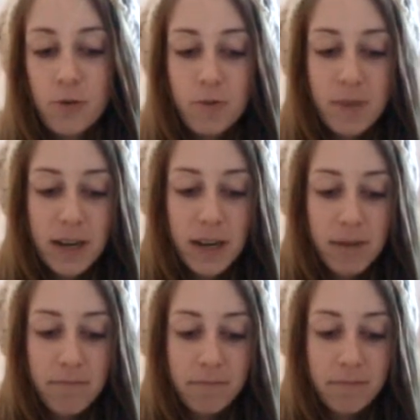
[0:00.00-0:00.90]
Ooh, minty.
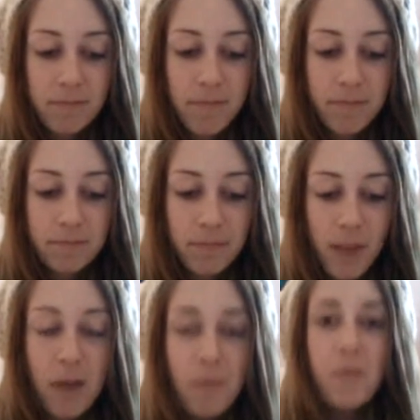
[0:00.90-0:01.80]

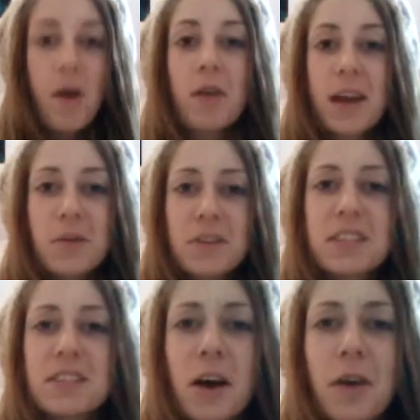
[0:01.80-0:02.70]
Okay, well,
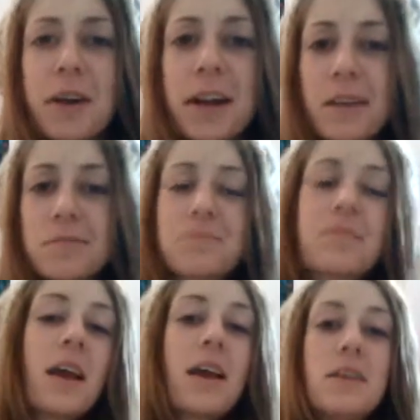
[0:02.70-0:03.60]
this is awkward now.
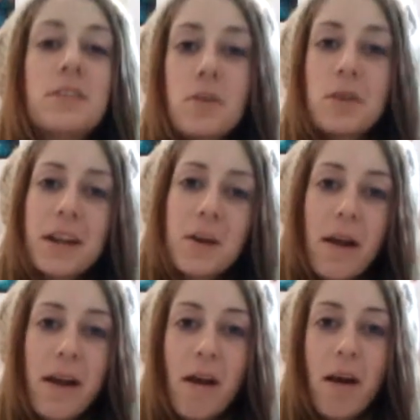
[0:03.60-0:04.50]
So,
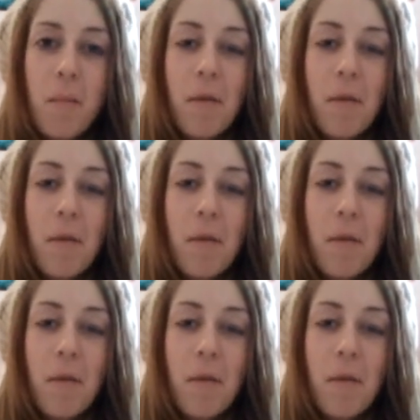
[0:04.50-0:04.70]
anyway,